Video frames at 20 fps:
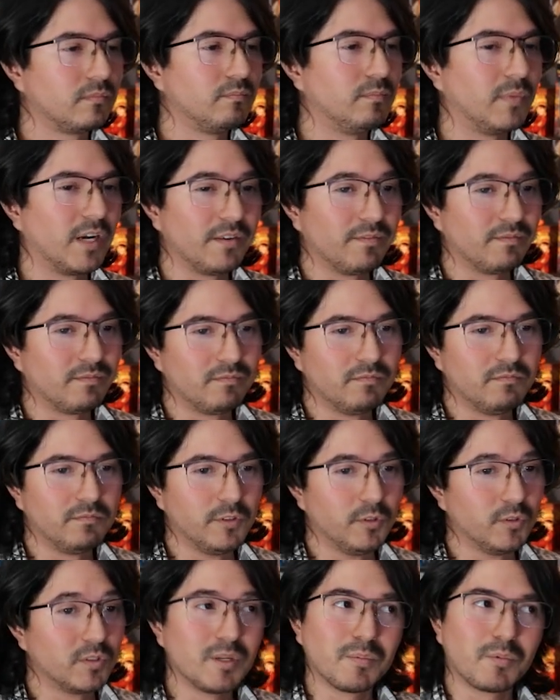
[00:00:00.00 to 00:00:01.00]
But I've
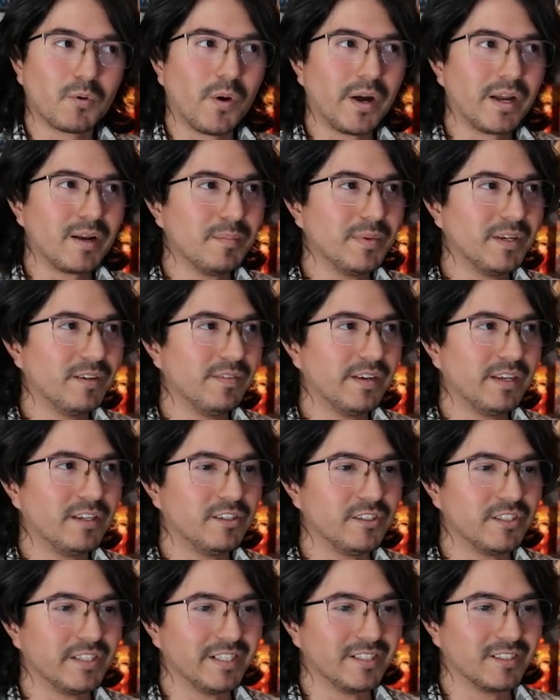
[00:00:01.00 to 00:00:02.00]
used up quite a bit of
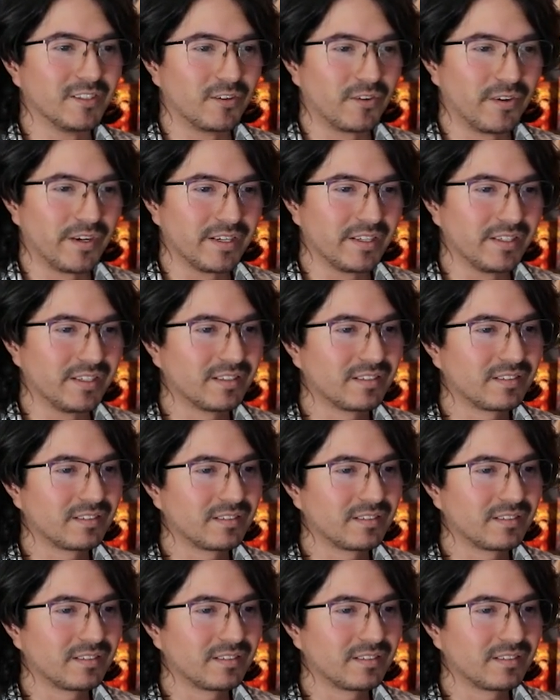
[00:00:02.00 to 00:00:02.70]
energies already.